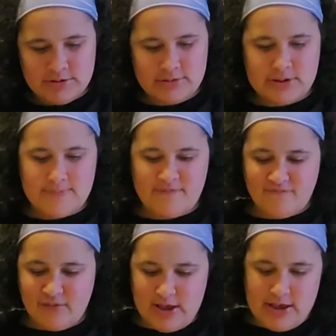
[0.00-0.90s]
Some type of
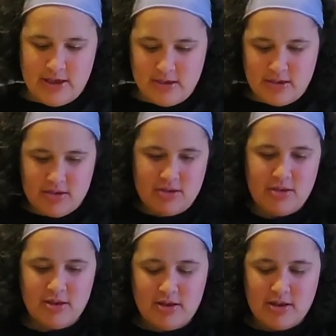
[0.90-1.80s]
flag
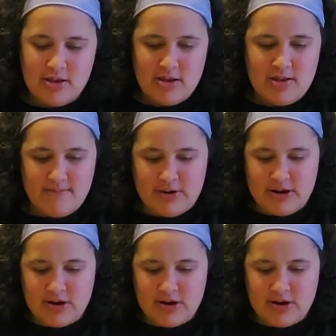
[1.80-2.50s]
but I